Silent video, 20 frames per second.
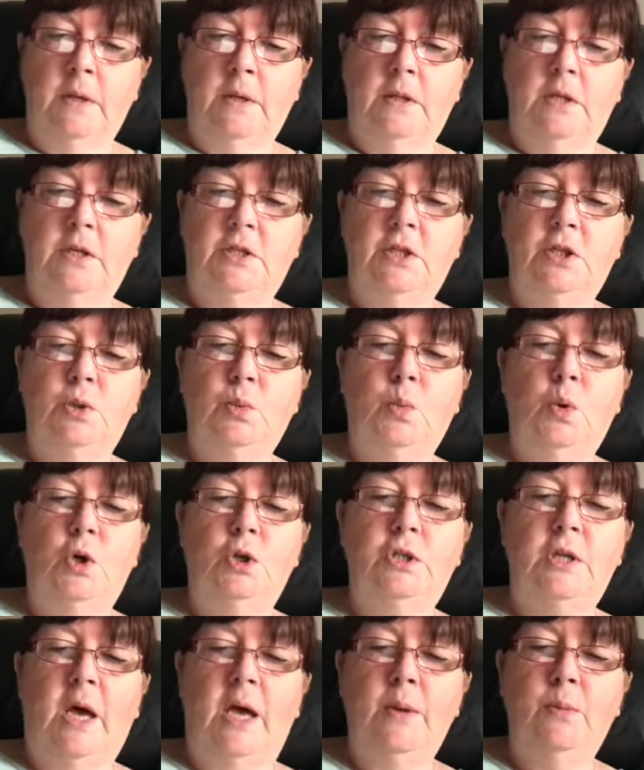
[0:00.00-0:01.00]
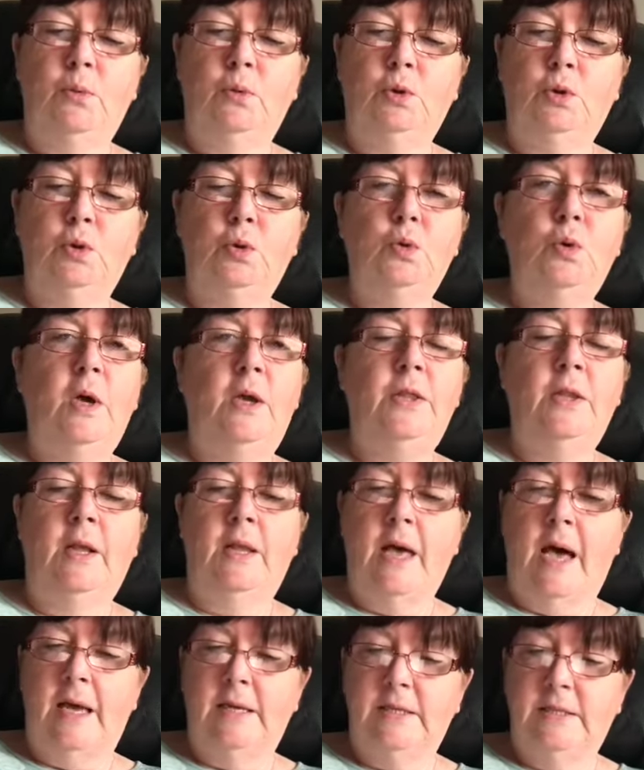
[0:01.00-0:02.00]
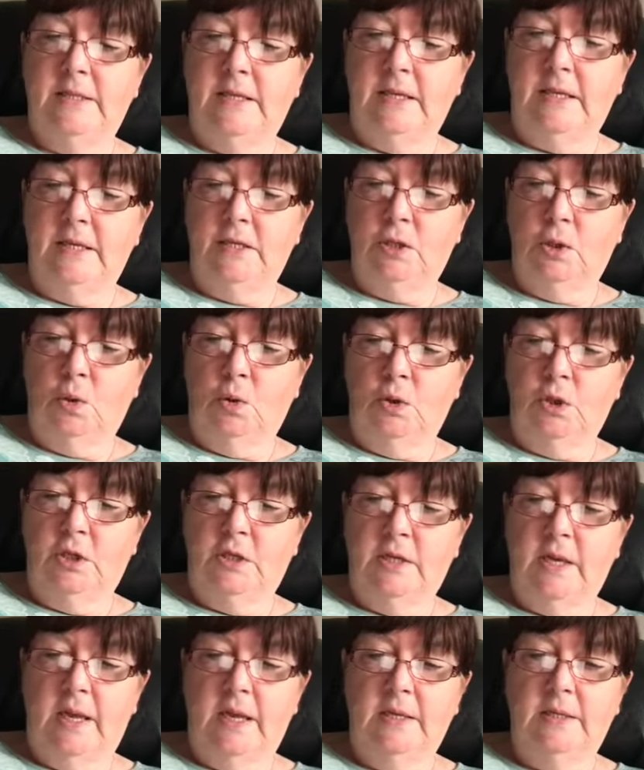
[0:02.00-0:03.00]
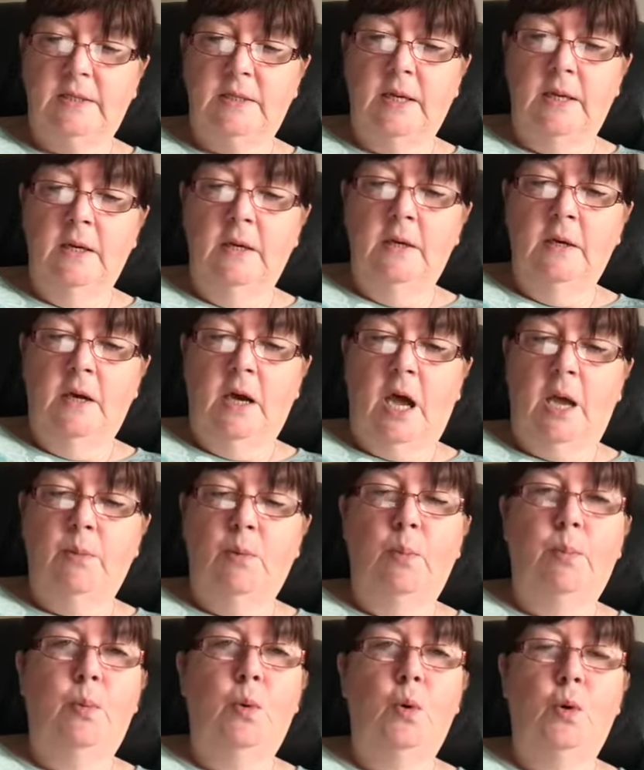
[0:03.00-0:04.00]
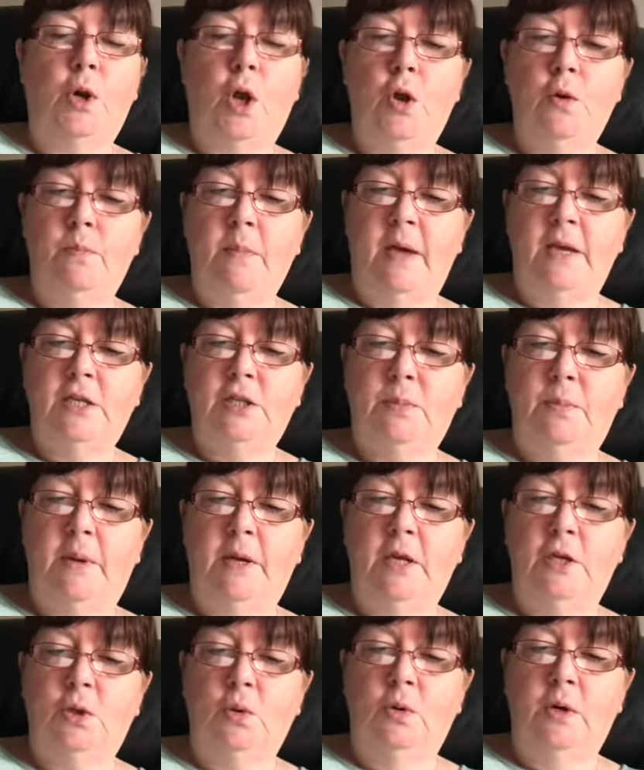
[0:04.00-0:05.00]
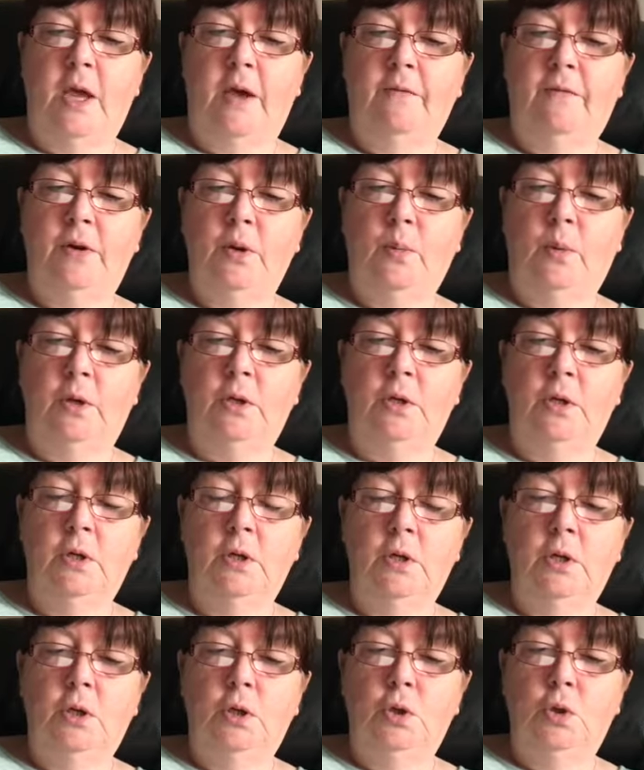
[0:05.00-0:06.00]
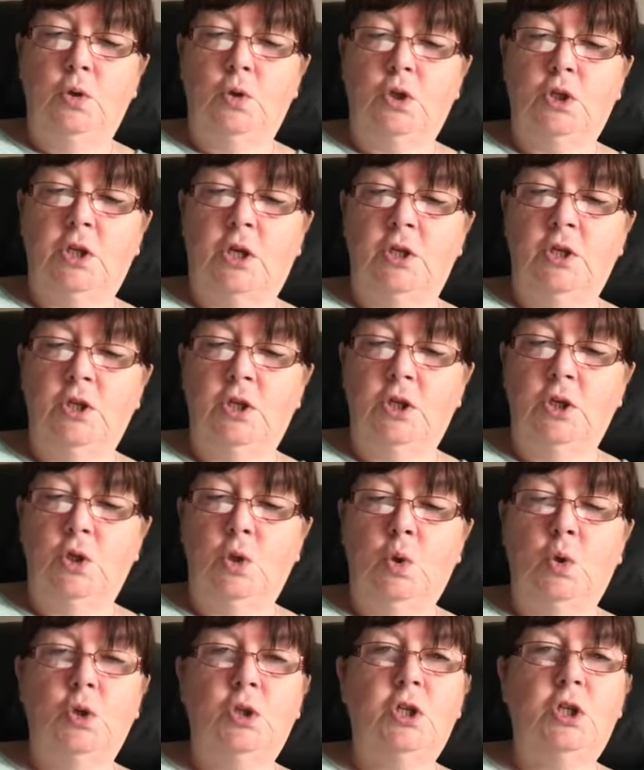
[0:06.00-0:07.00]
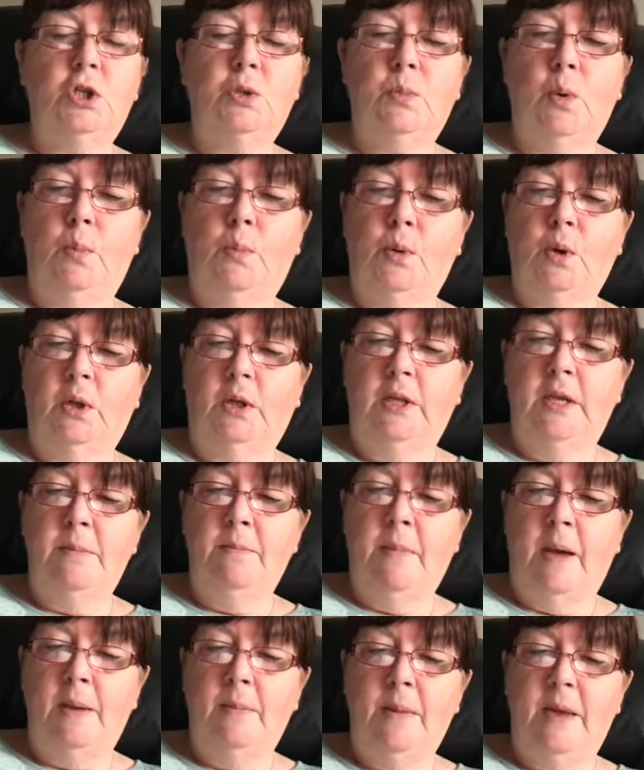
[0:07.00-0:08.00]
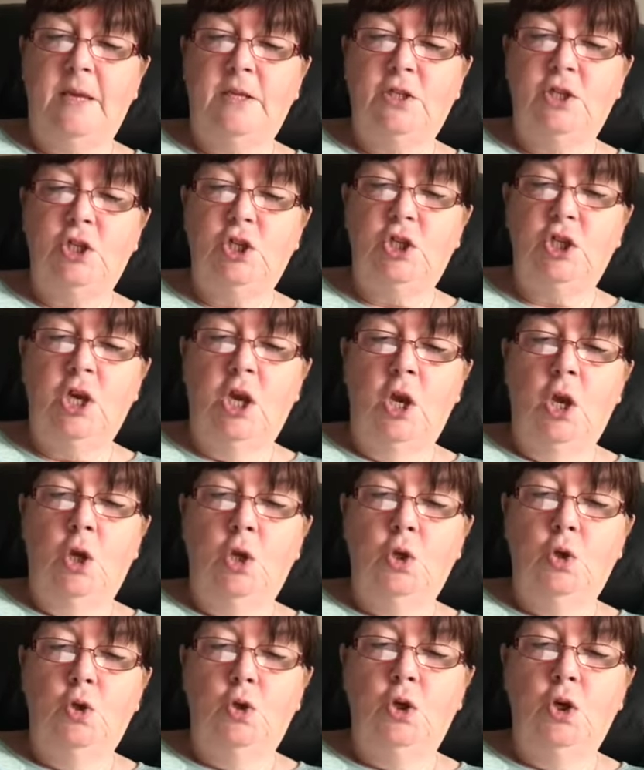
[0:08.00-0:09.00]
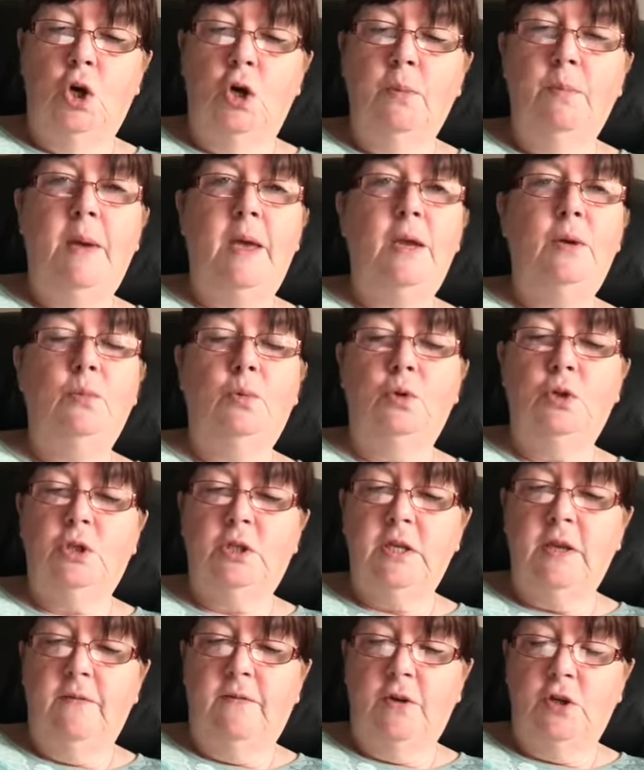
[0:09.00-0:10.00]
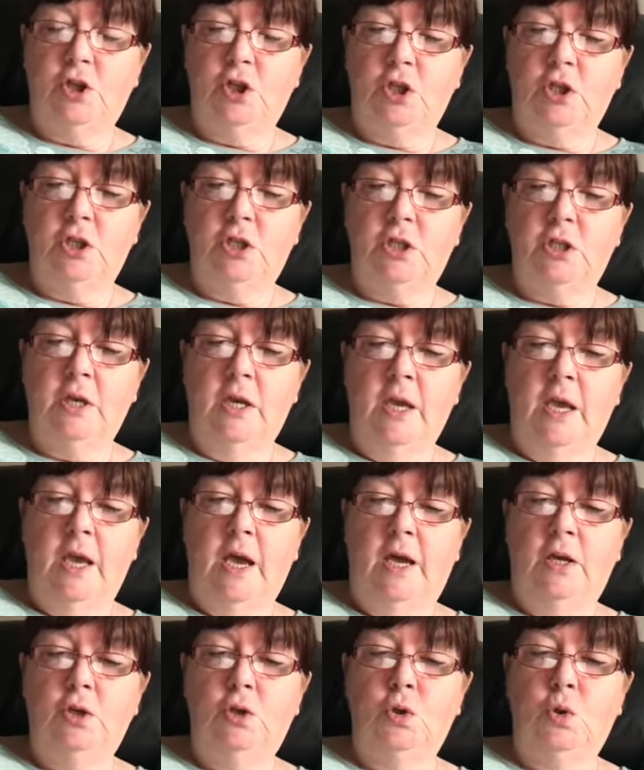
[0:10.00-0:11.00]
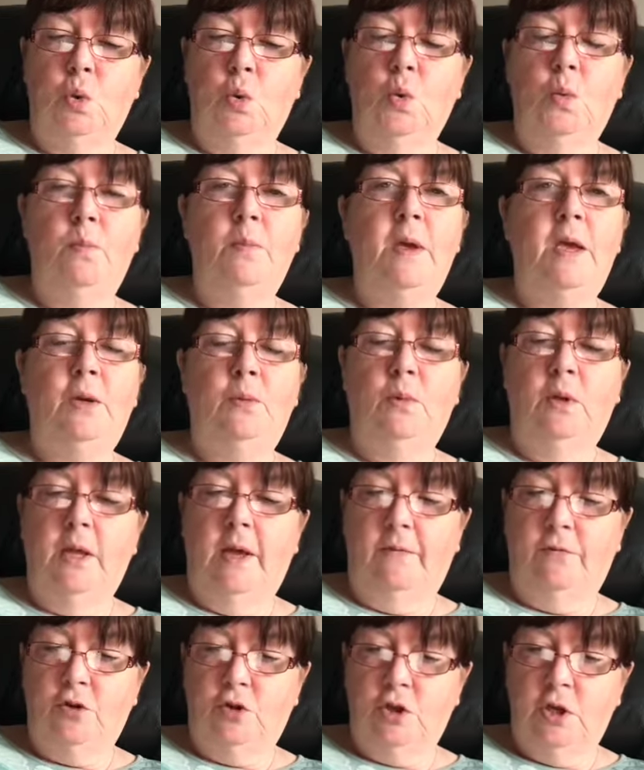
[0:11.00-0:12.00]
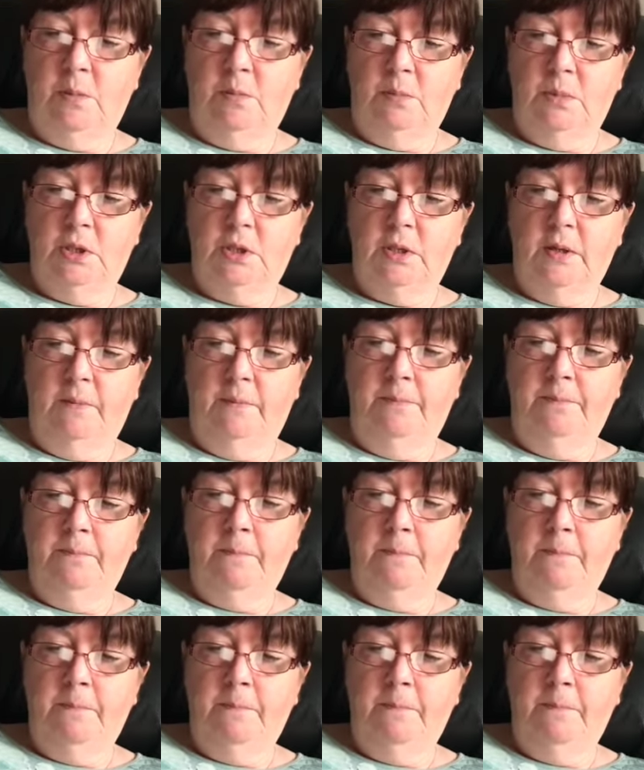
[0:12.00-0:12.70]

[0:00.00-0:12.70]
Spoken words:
This is what I will do in the last days, God says. I will pour out my spirit on everyone. Your sons and daughters will proclaim my message. Your young men will see visions, and your old men will have dreams.